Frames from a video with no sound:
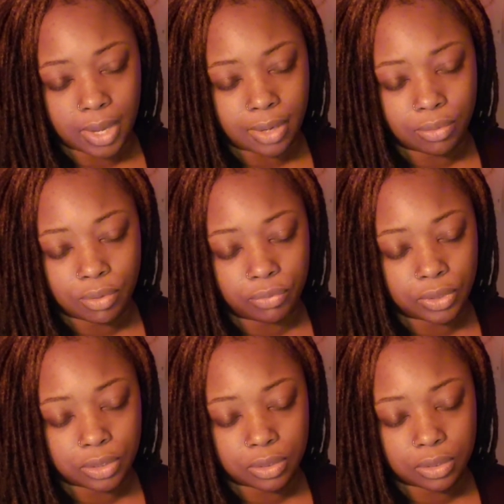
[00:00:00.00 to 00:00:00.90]
I don't know
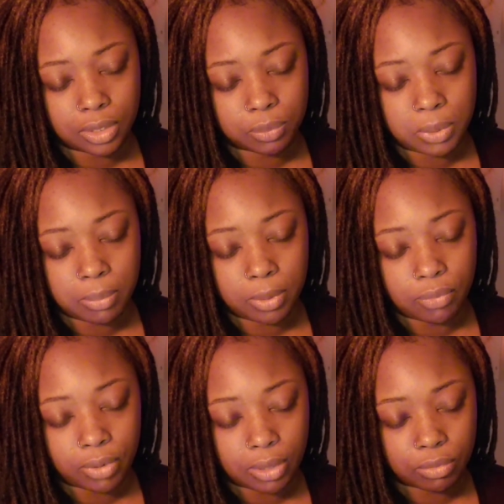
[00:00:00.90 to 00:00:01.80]
if these people
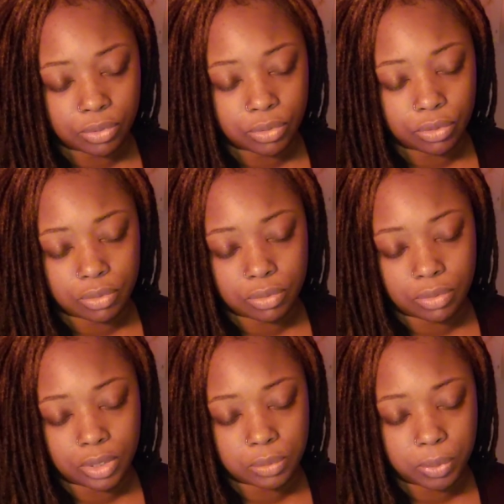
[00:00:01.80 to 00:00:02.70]
around
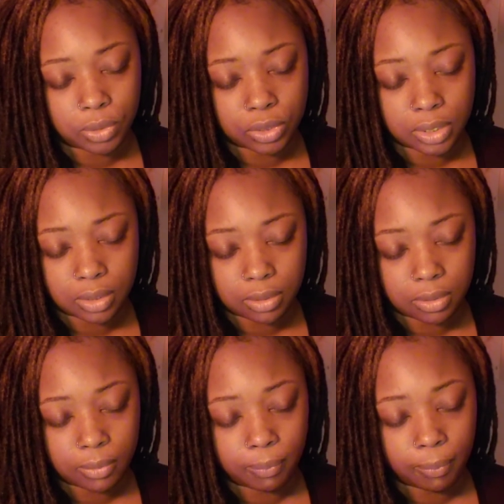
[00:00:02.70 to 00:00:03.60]
this person